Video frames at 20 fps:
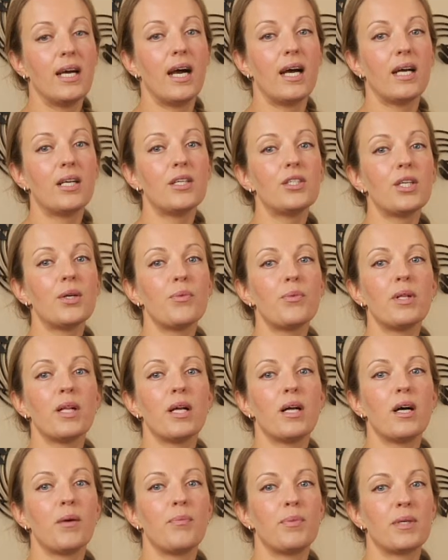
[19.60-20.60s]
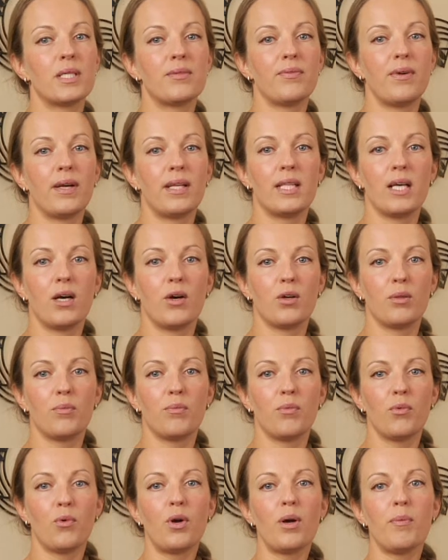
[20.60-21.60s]
Andrei will help us find out
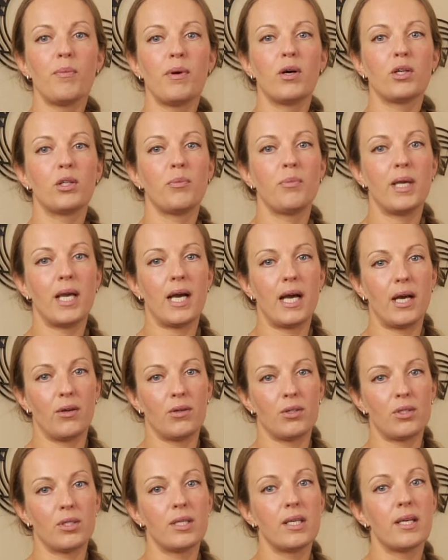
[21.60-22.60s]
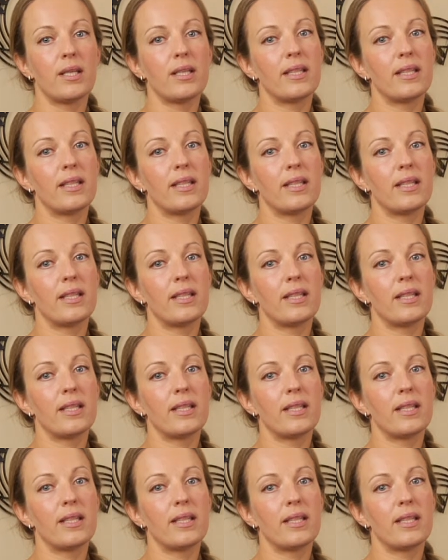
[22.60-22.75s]
more about pianos,